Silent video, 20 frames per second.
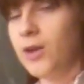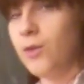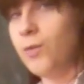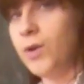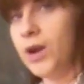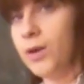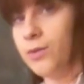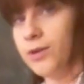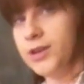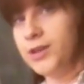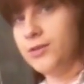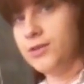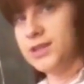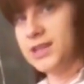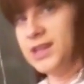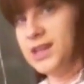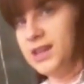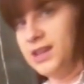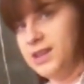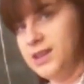where we're
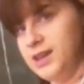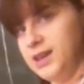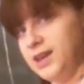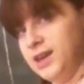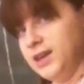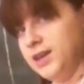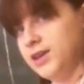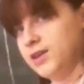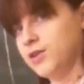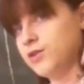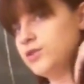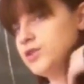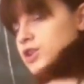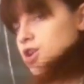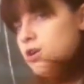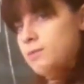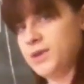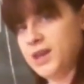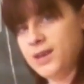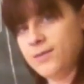using the
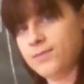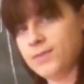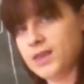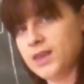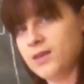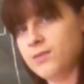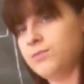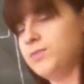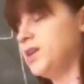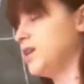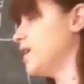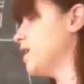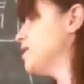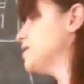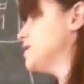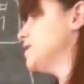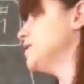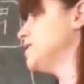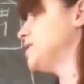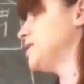kunyomi
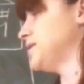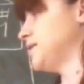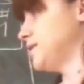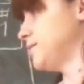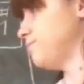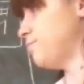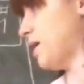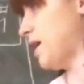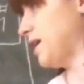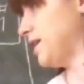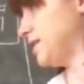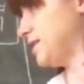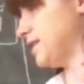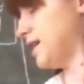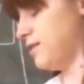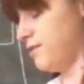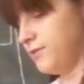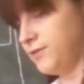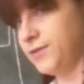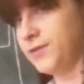because it's by
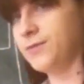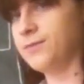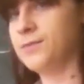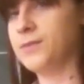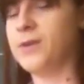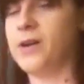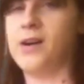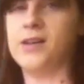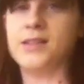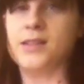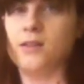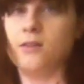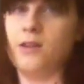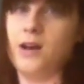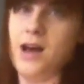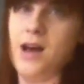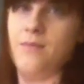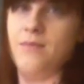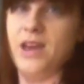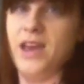itself. Also,
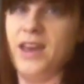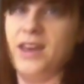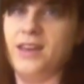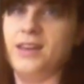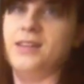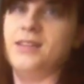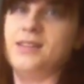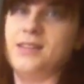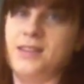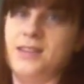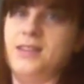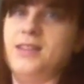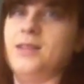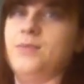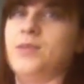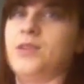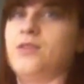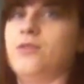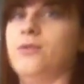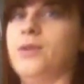ame is the typical